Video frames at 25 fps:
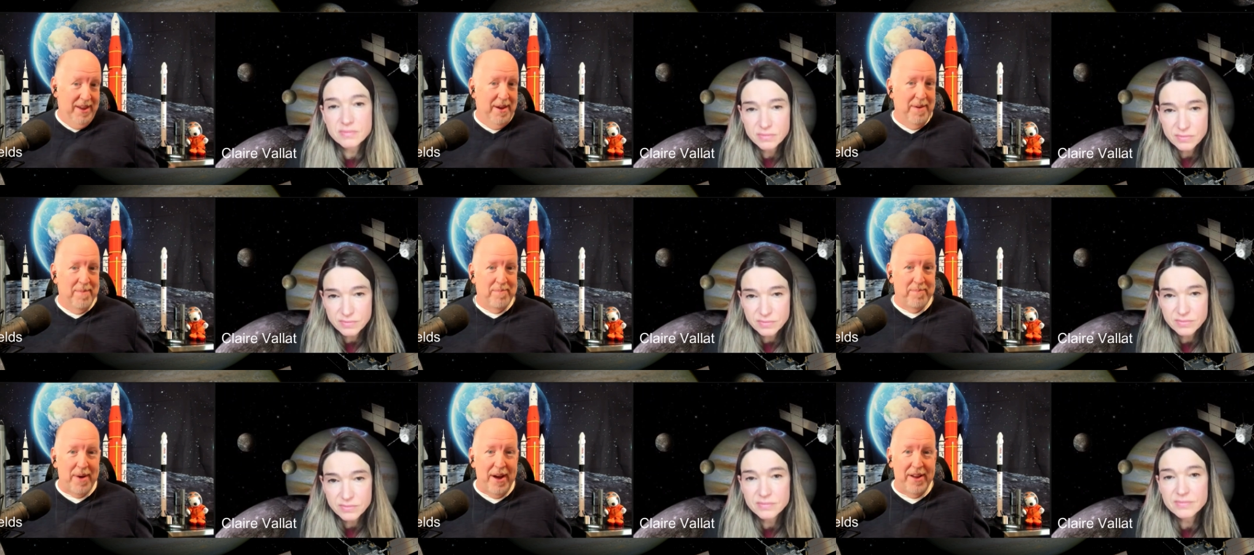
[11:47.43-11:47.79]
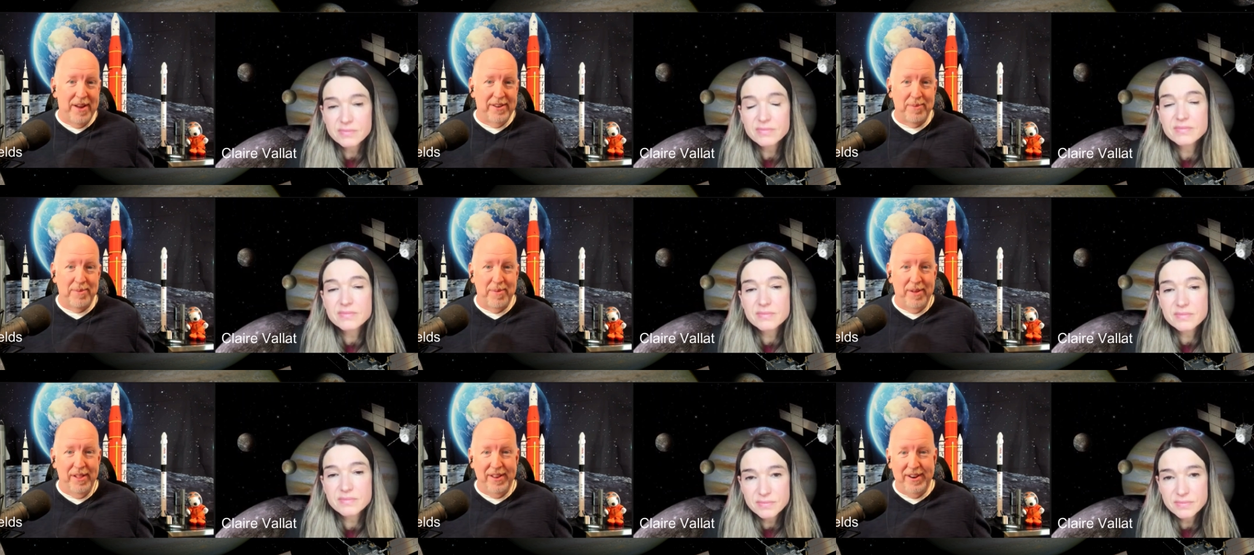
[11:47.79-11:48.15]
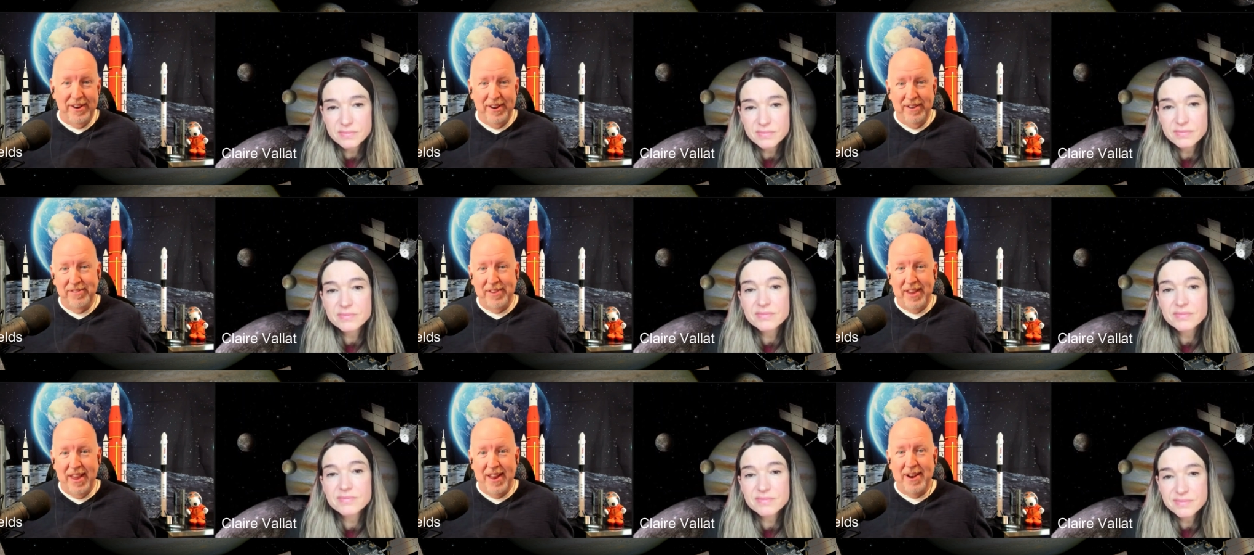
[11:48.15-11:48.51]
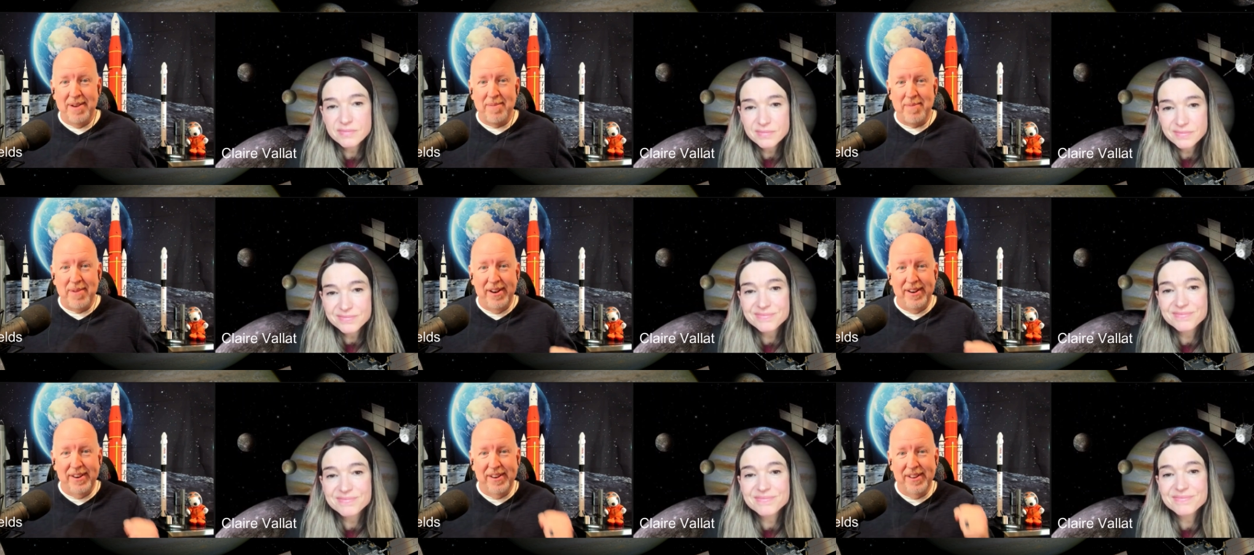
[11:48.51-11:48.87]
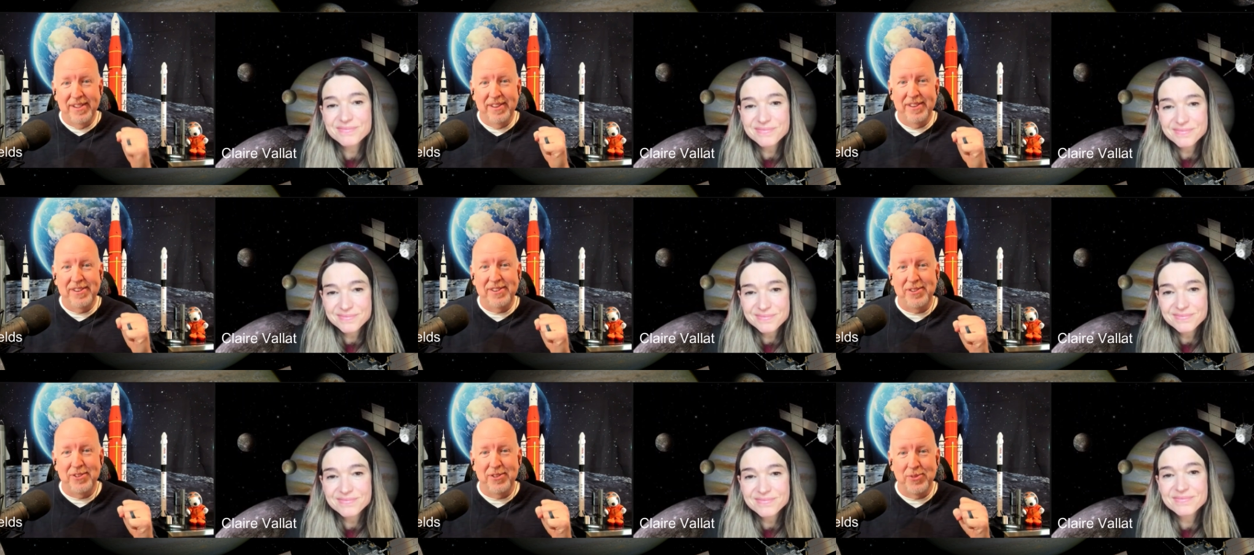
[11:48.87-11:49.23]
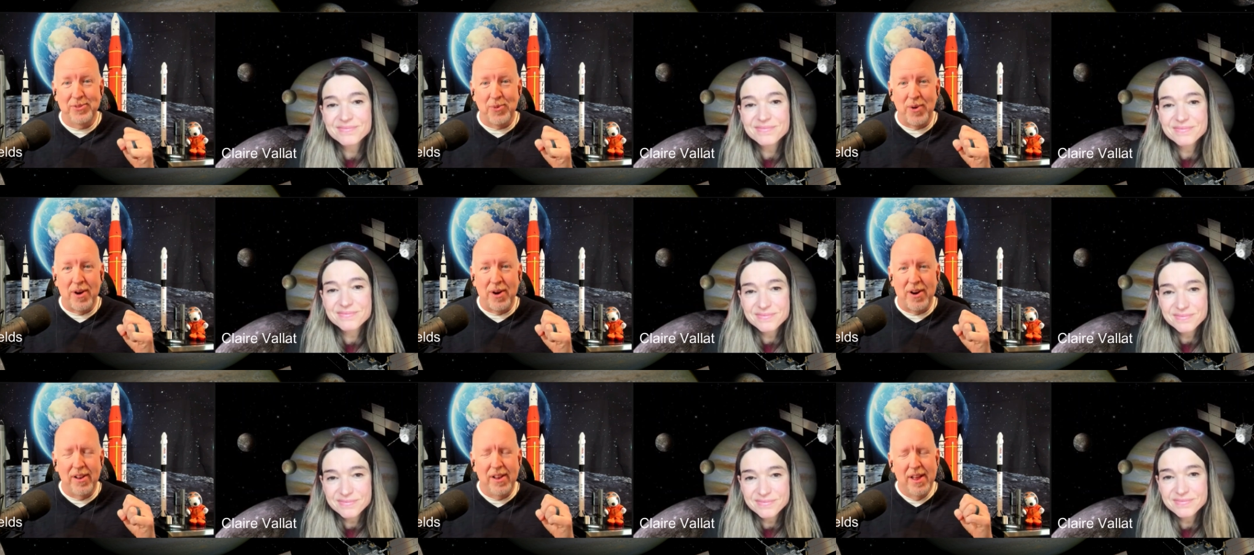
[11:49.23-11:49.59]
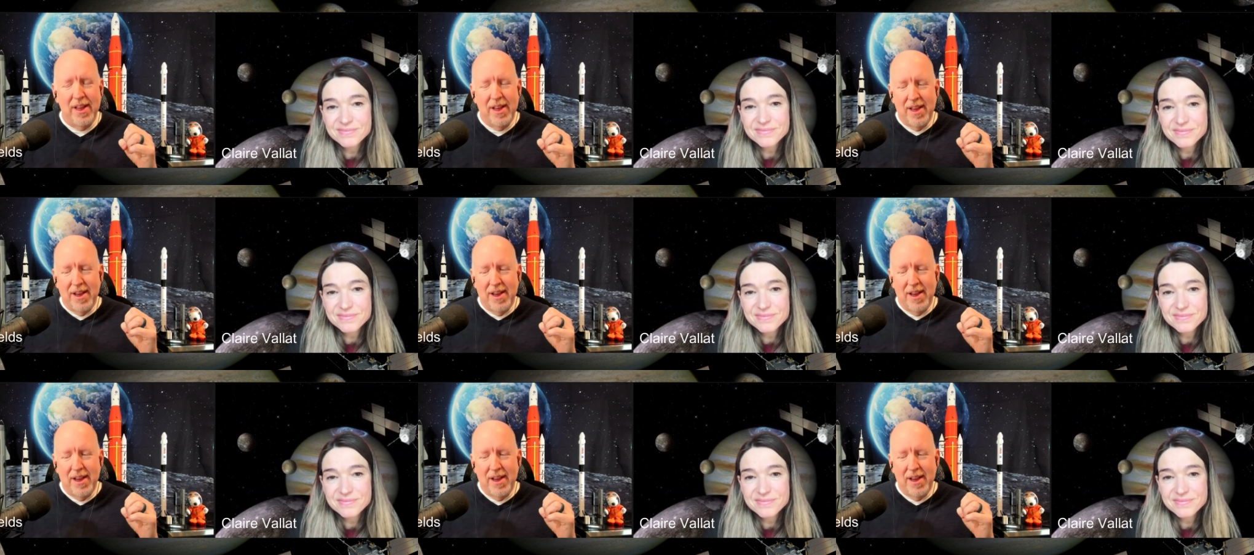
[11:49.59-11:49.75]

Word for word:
Speaker 1: possibility of Ganymede and Callisto as well.